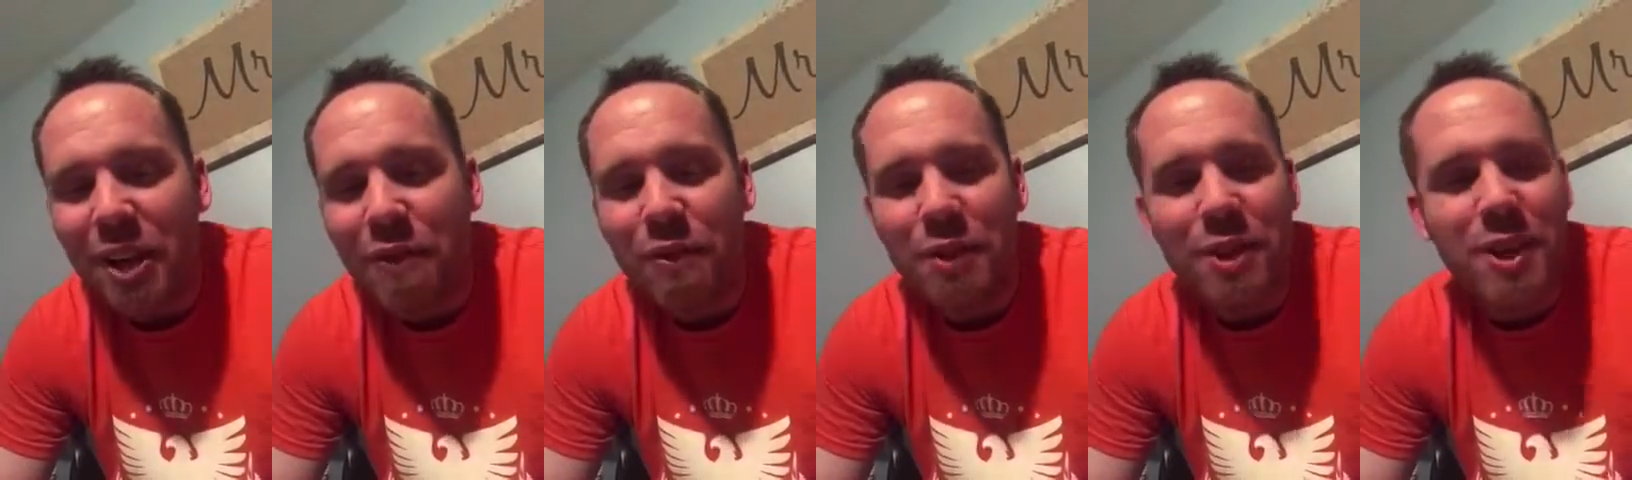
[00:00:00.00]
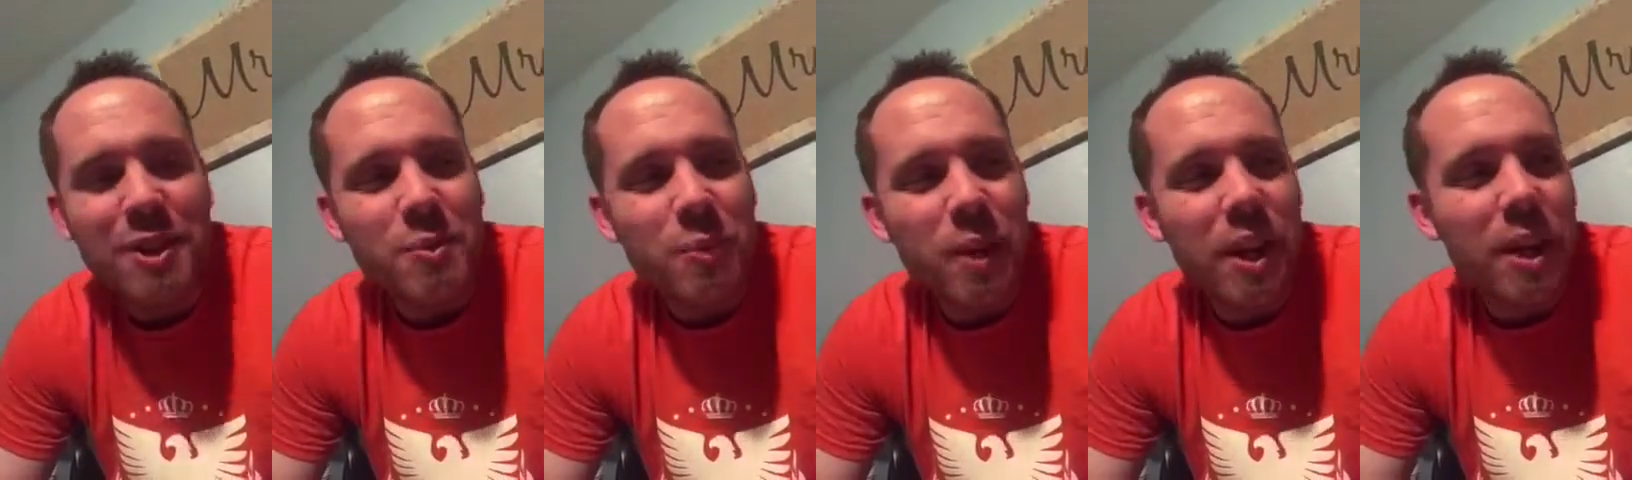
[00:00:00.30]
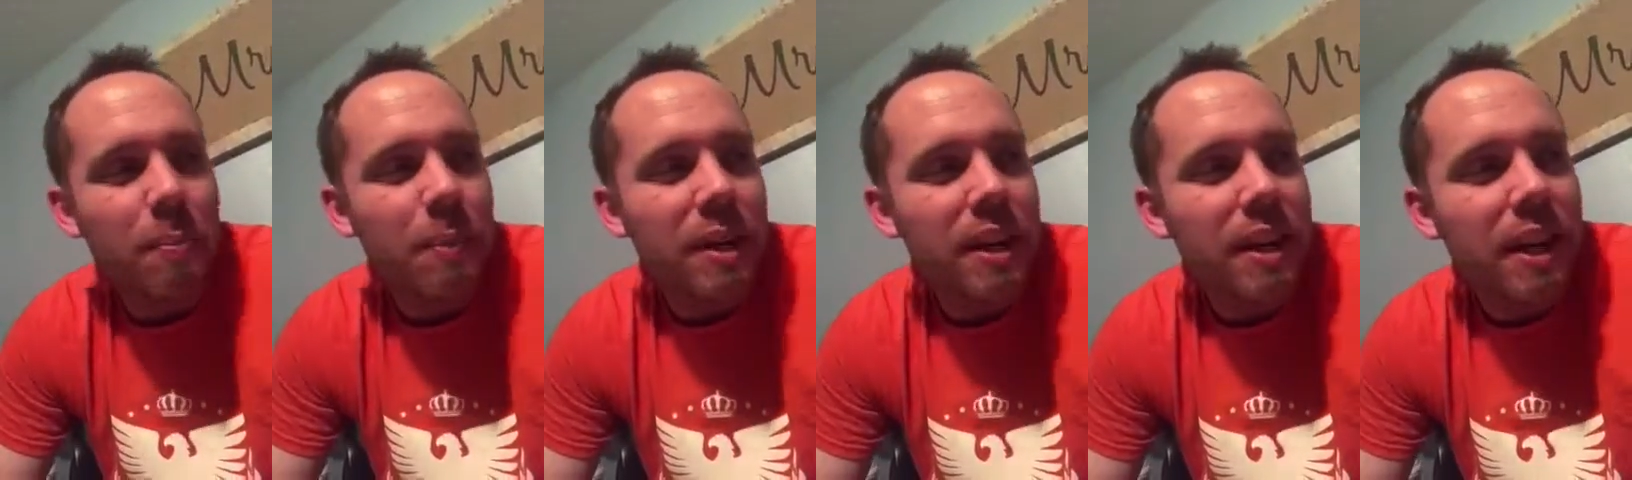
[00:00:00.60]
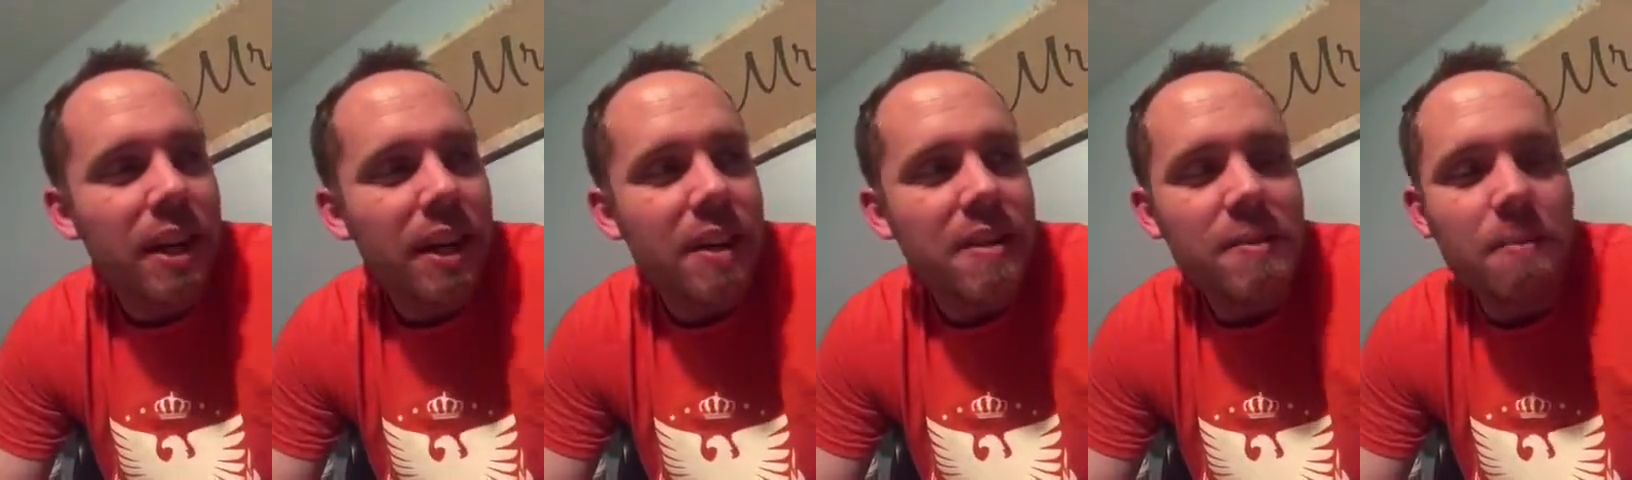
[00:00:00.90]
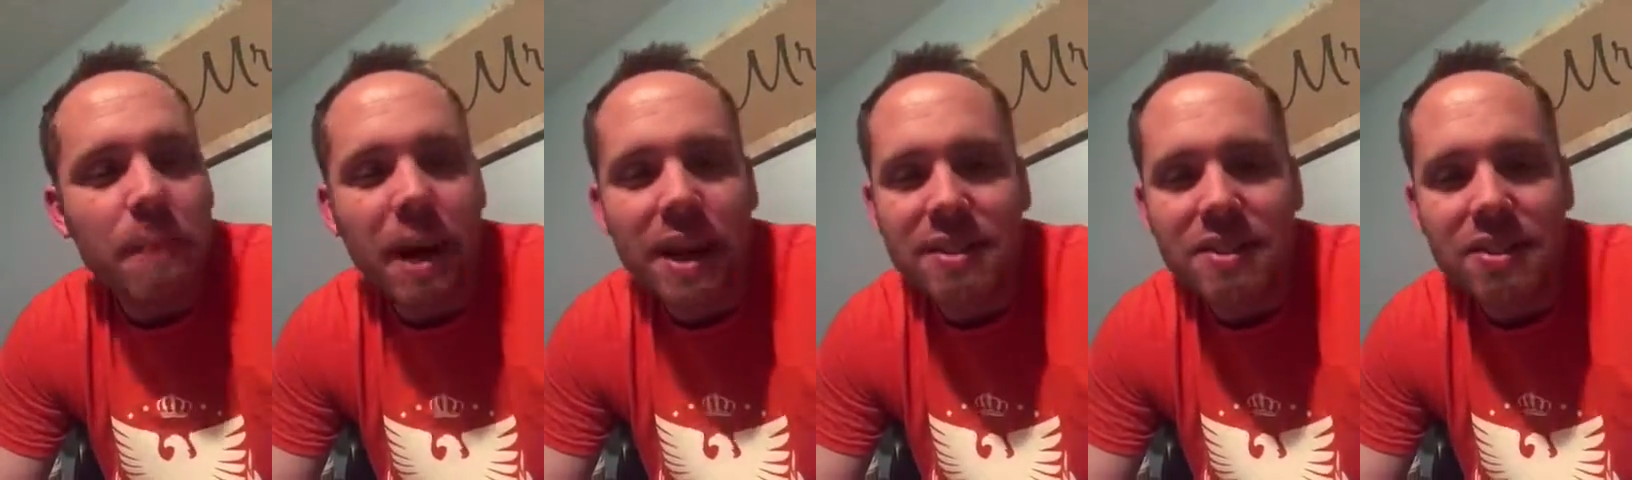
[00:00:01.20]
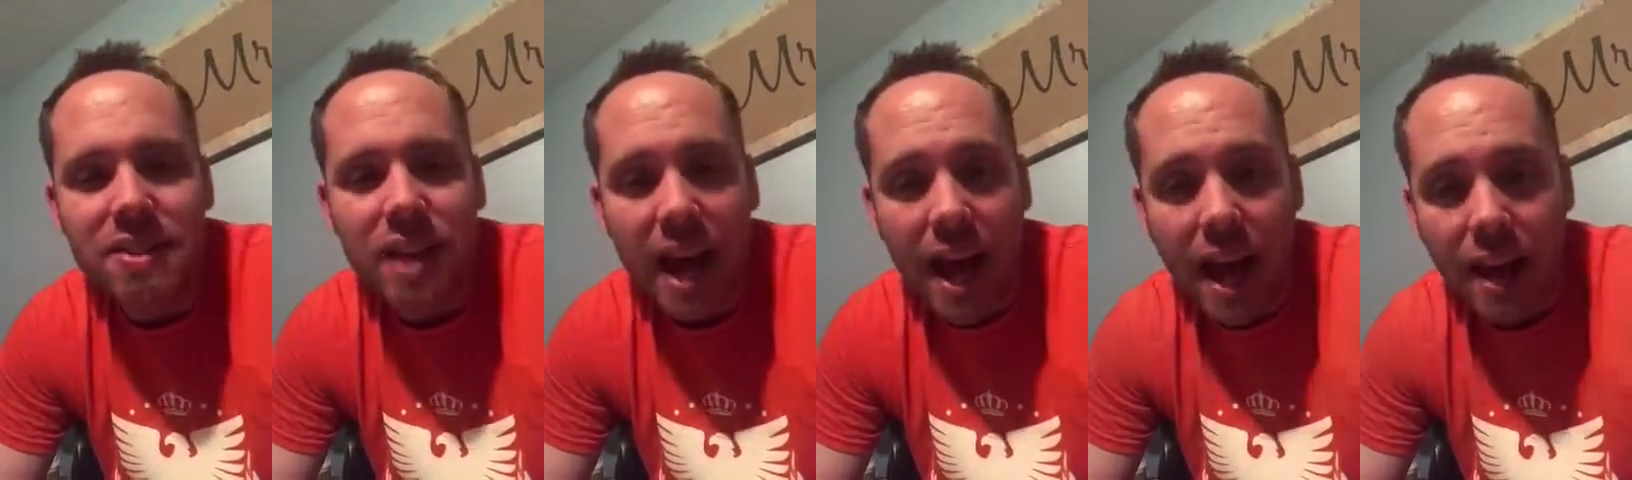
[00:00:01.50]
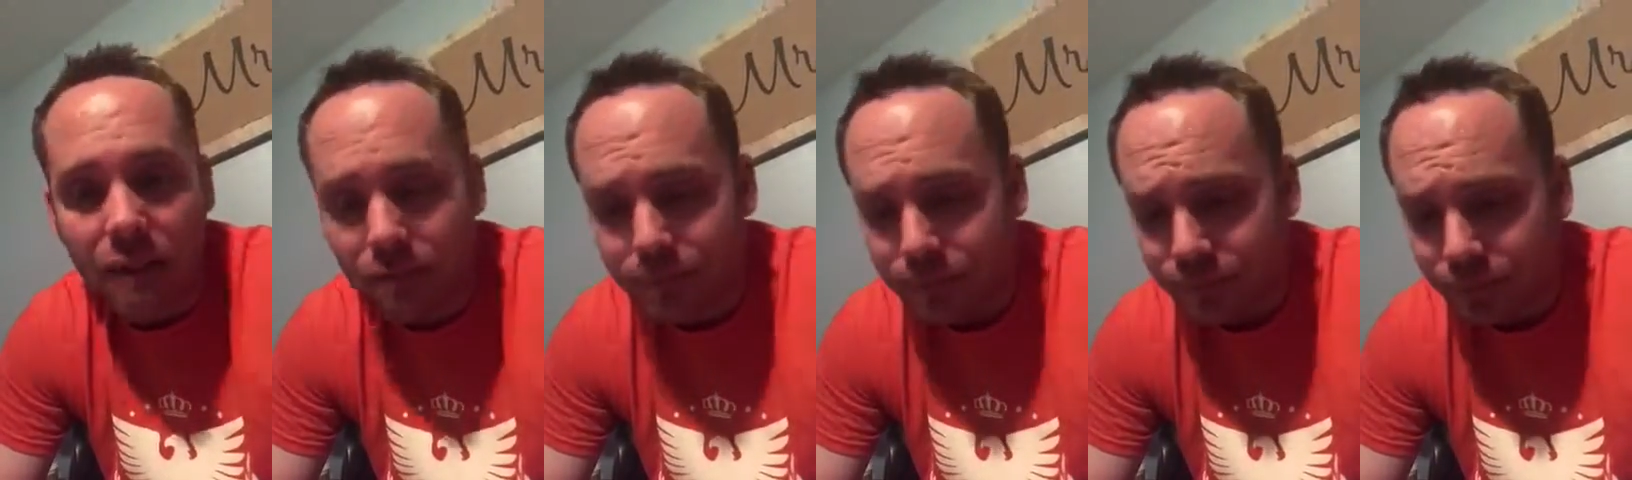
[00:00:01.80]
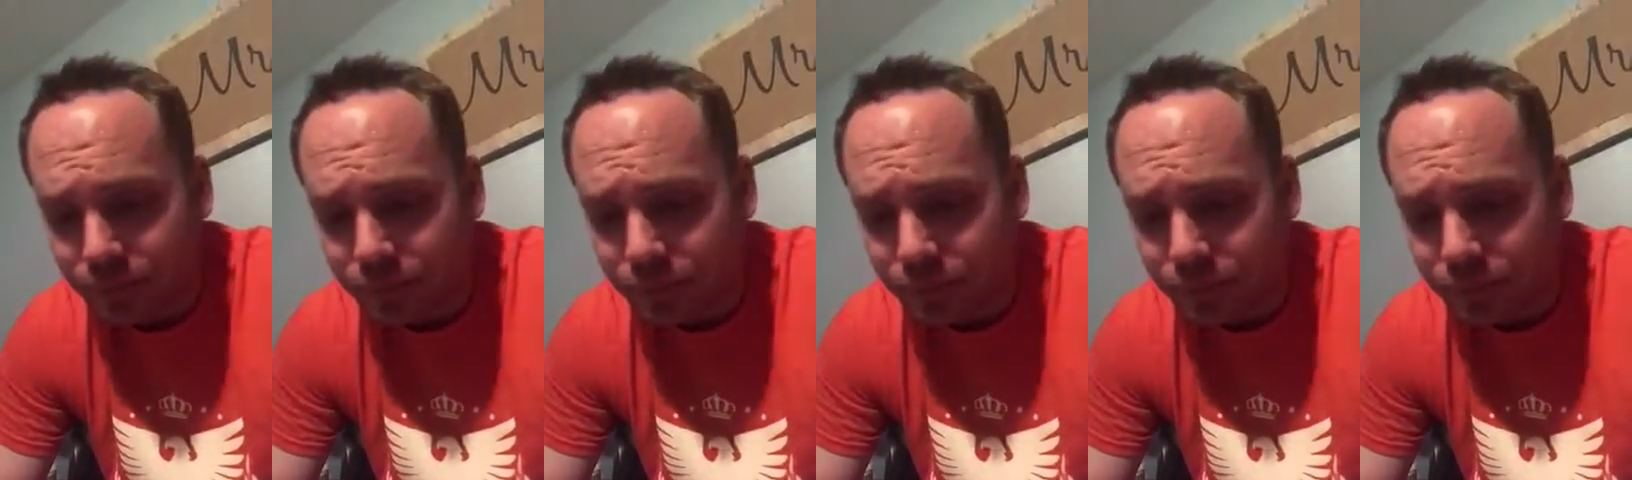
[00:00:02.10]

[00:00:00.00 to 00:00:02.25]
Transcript: for this week, because my staff,